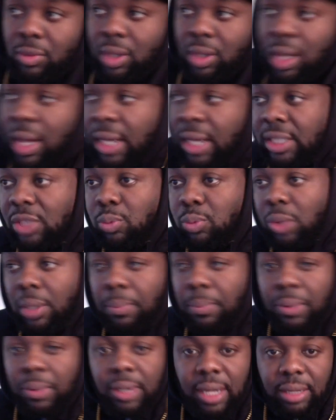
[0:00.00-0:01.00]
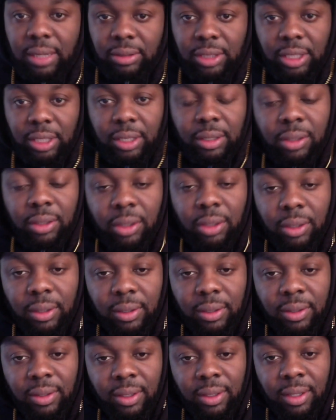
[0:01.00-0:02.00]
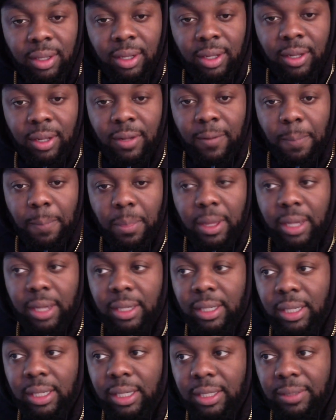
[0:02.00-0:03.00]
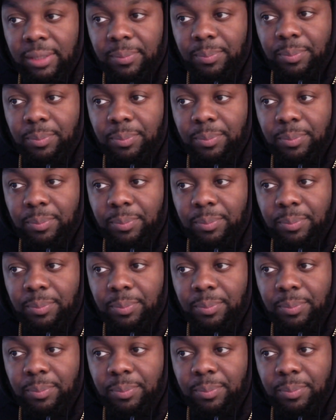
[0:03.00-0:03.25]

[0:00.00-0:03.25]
I just want to put it out there that